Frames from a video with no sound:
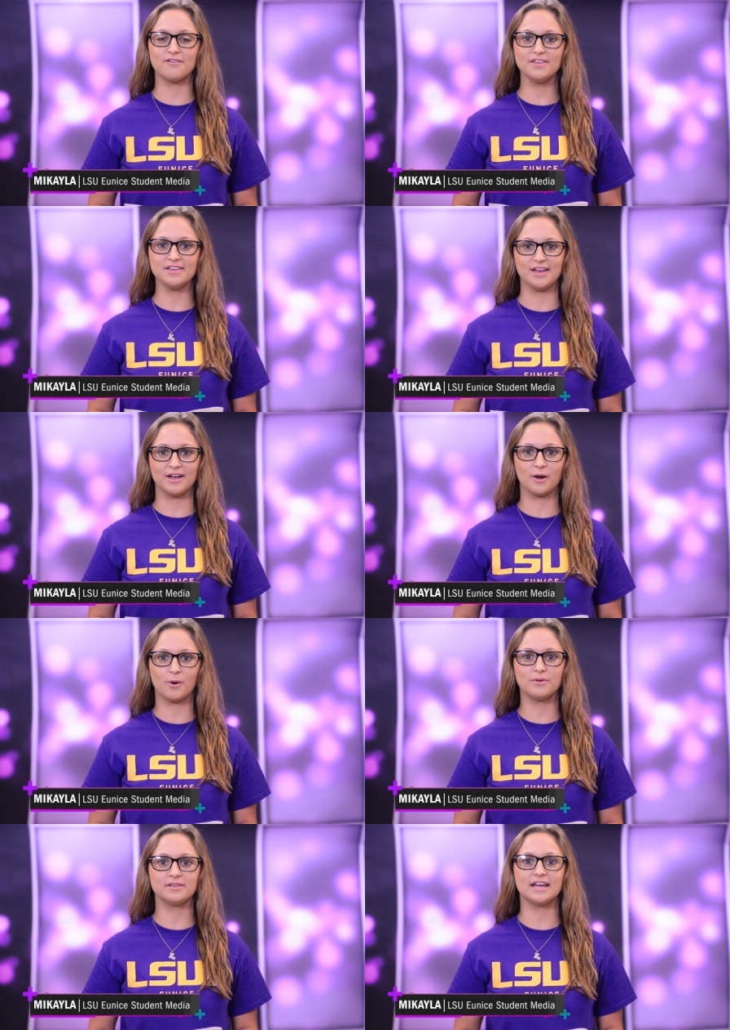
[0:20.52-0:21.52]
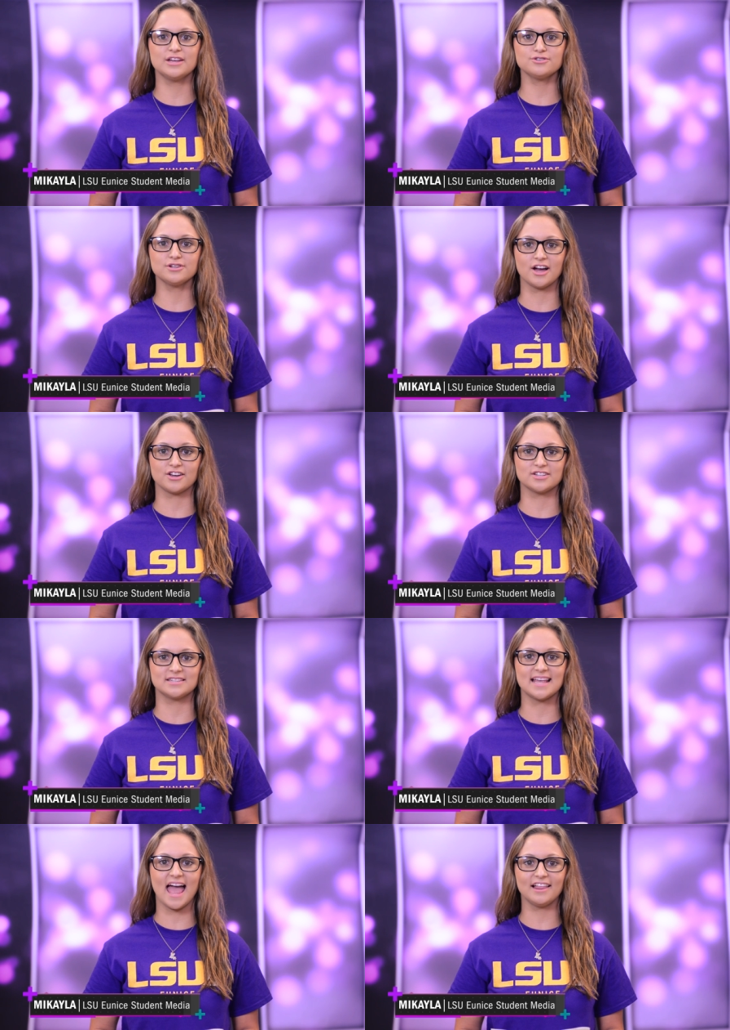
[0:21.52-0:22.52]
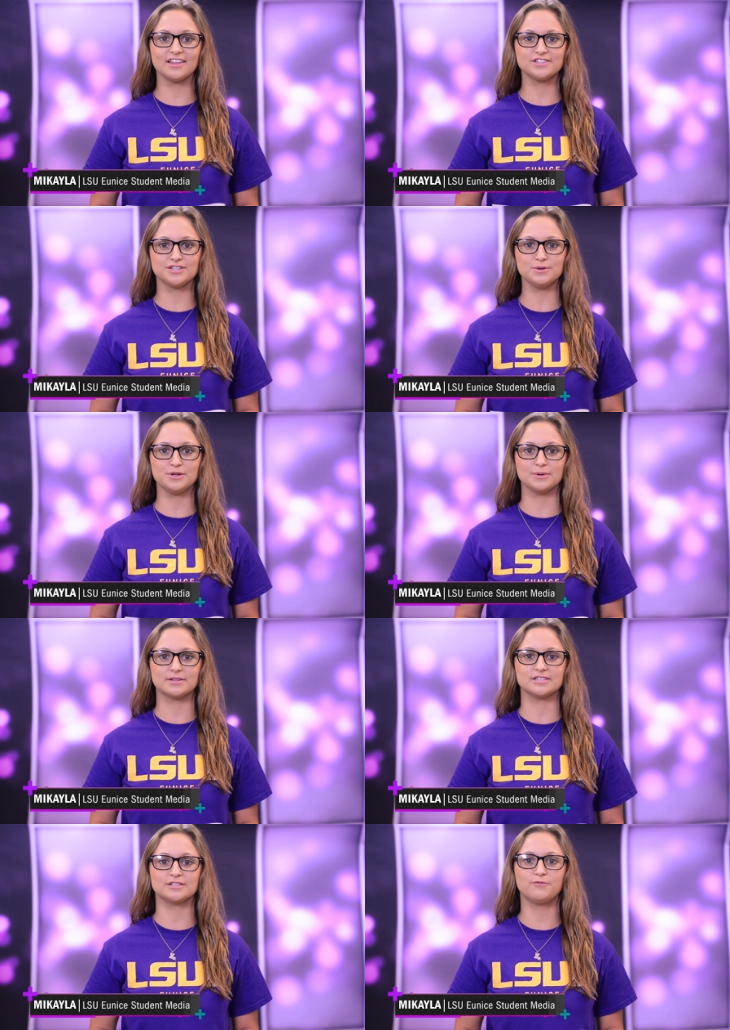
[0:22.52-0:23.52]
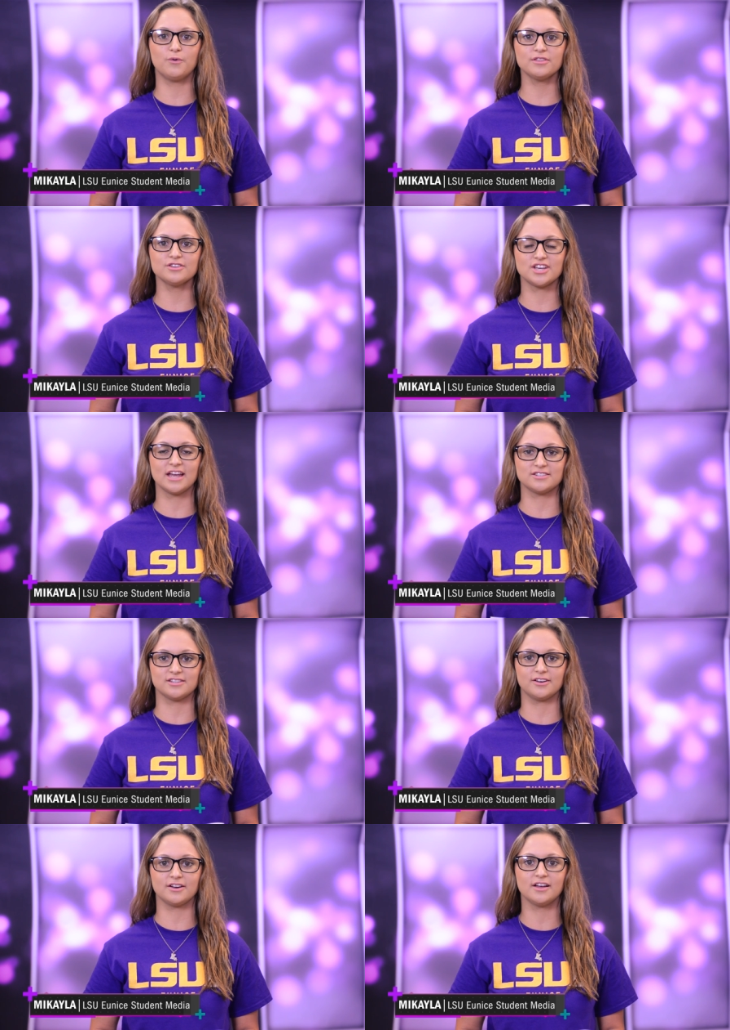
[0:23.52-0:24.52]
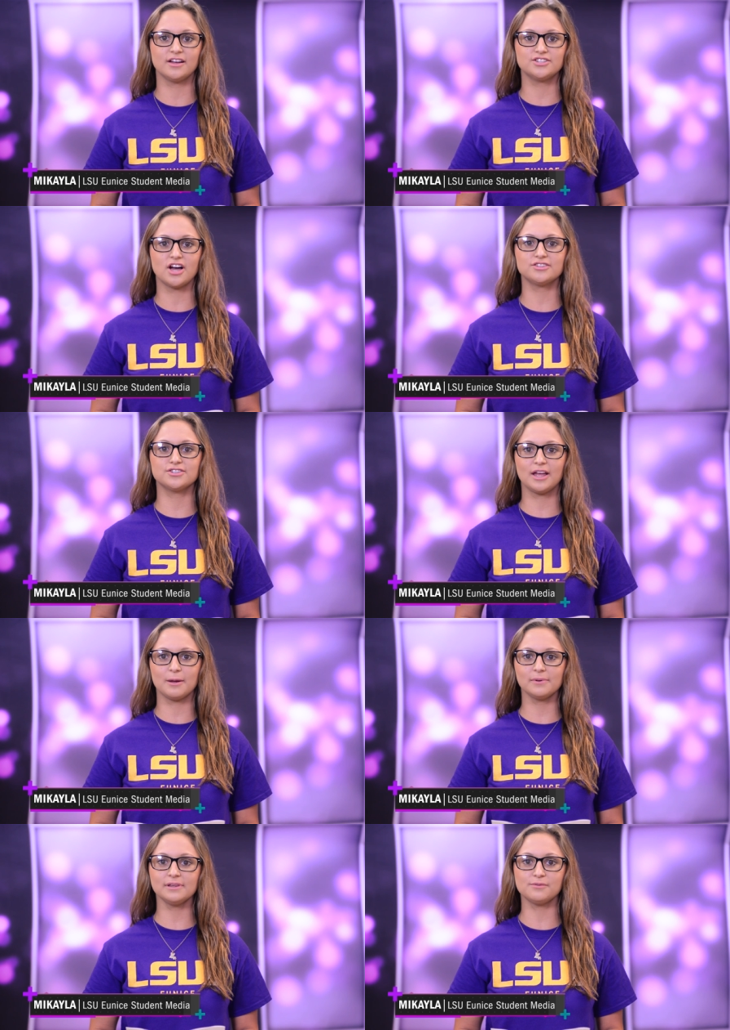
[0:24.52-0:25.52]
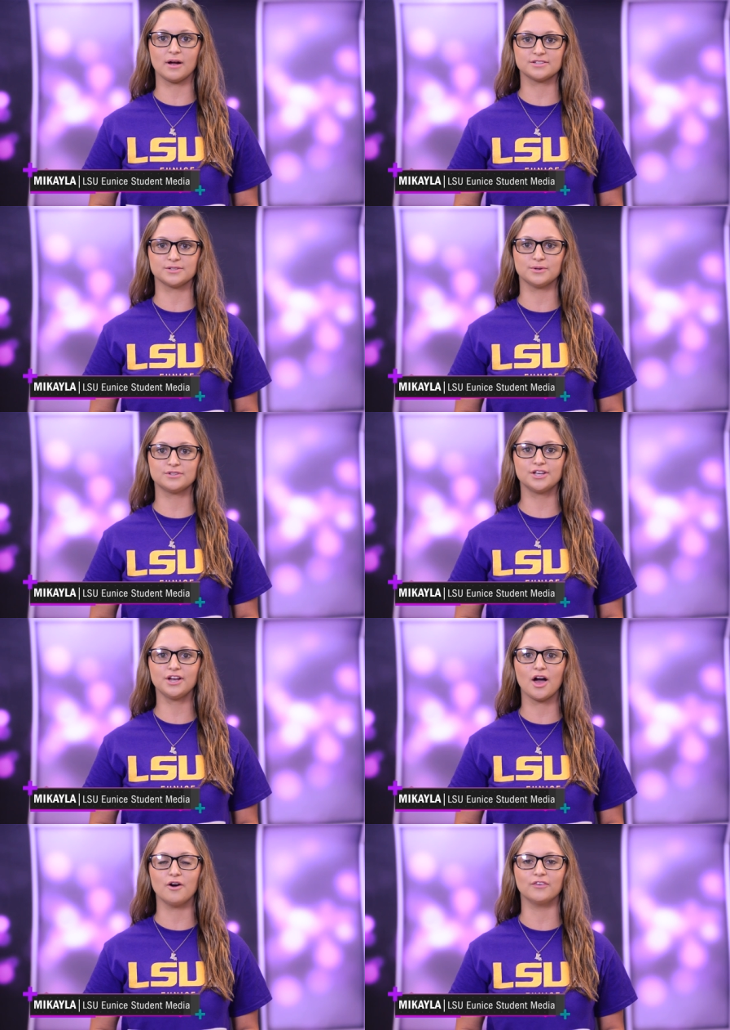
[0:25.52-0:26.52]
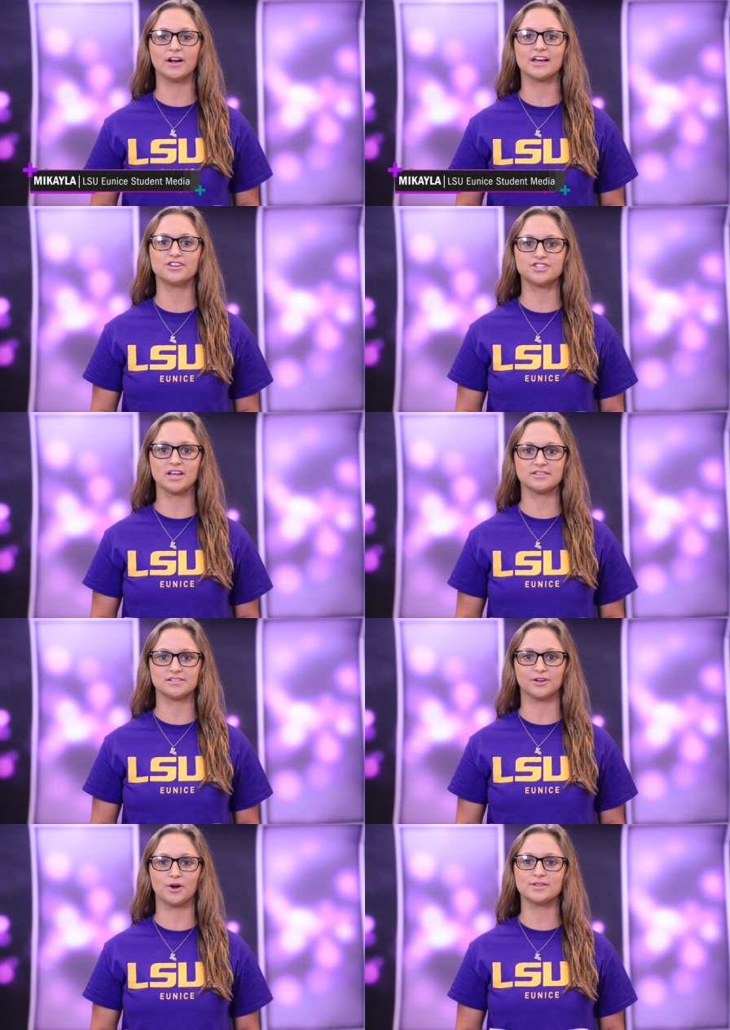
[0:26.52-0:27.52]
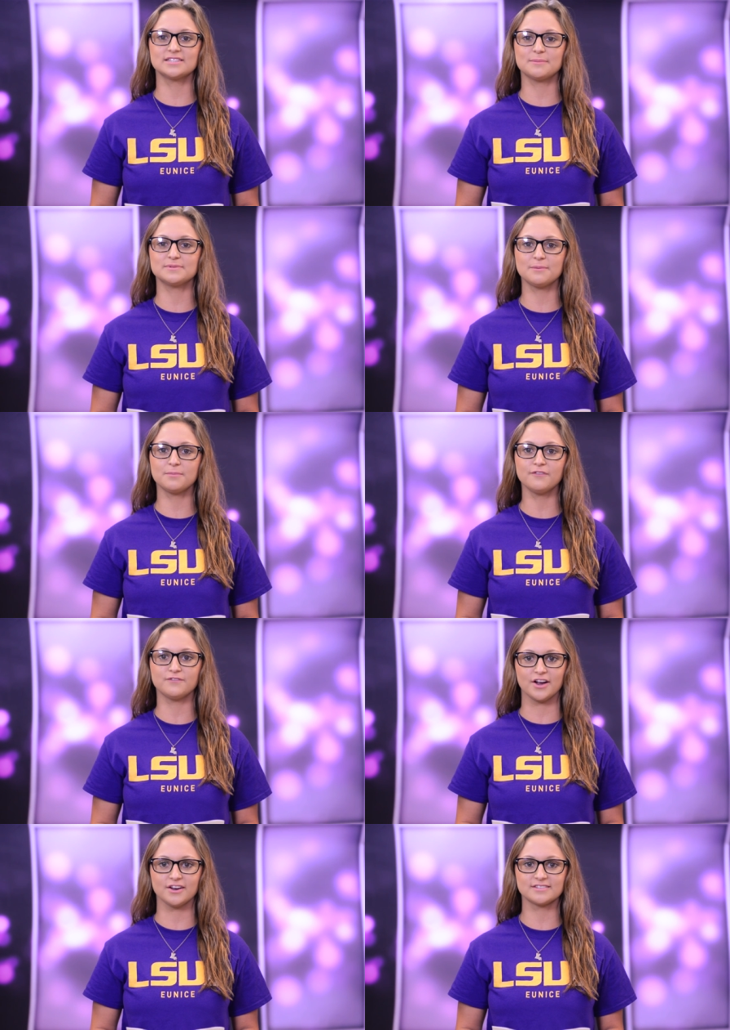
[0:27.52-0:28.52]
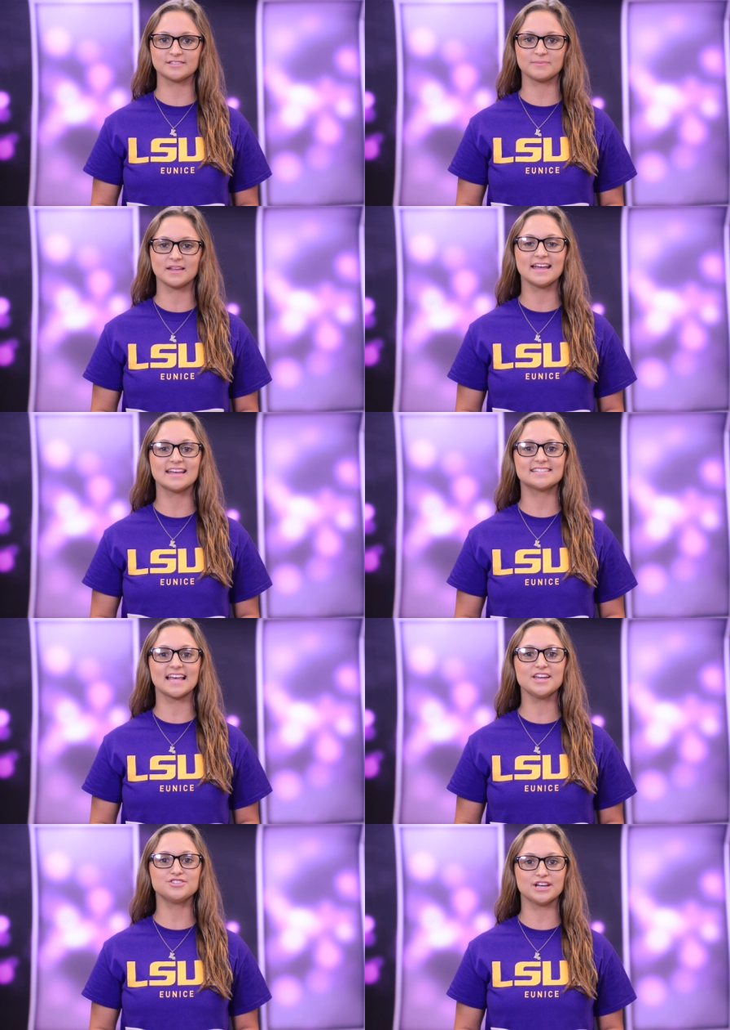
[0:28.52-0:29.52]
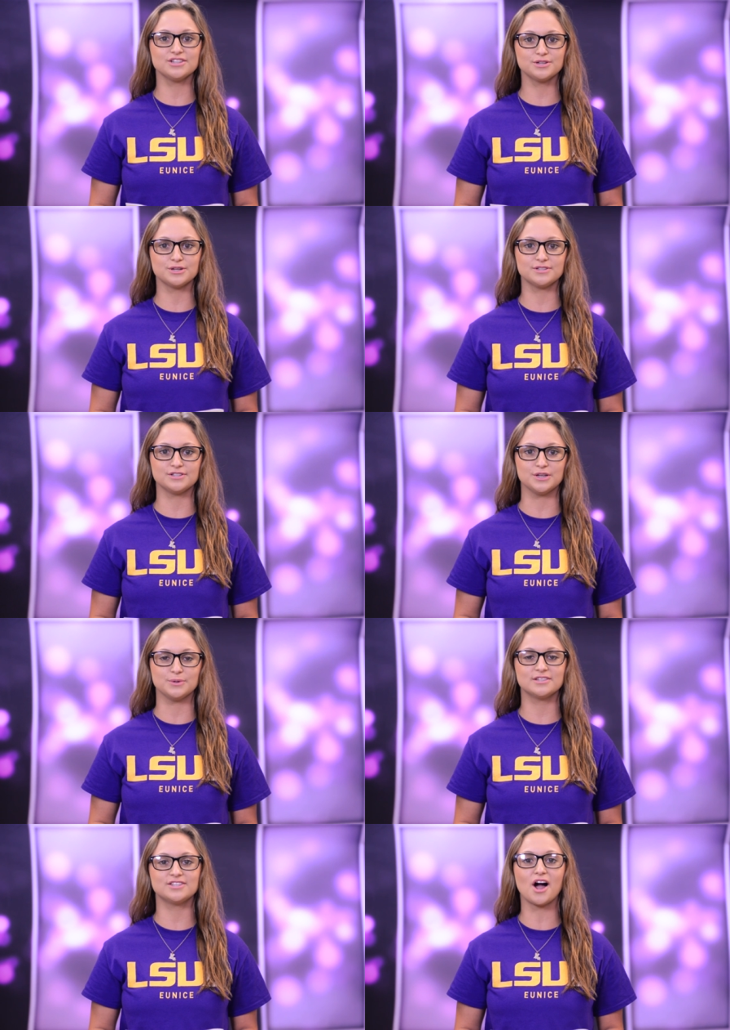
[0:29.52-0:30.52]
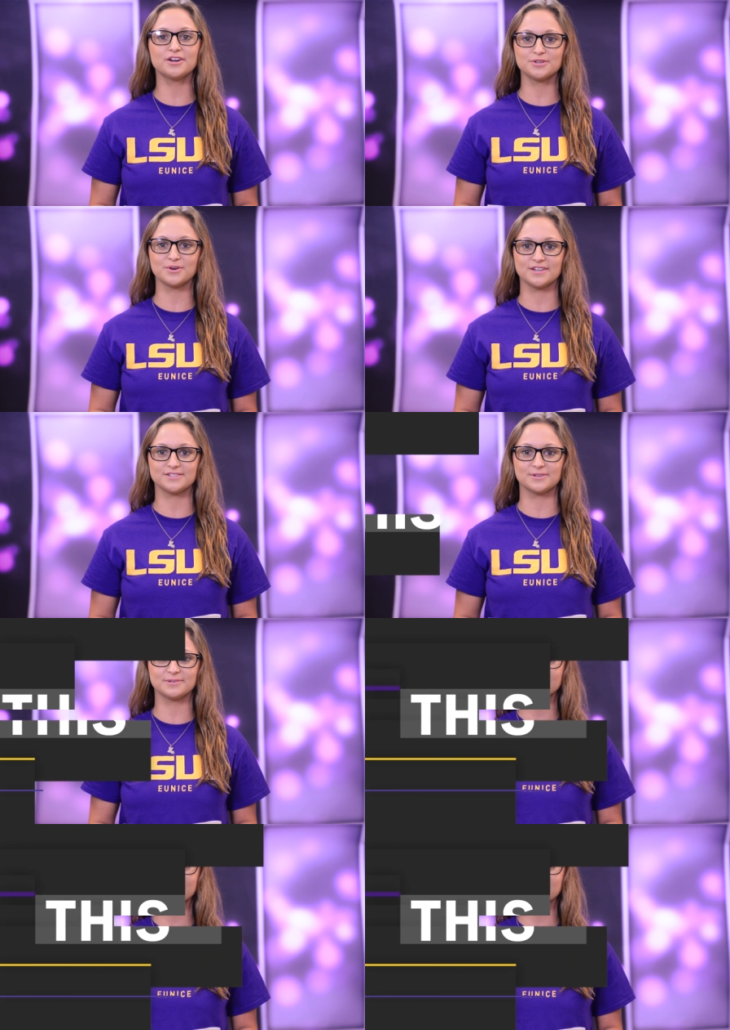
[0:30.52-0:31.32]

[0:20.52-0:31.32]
of the year with an introduction to LSU Eunice's fourth chancellor. Dr. Kimberly Russell took over as chancellor on September 1st. Sage introduces you to Dr. Russell.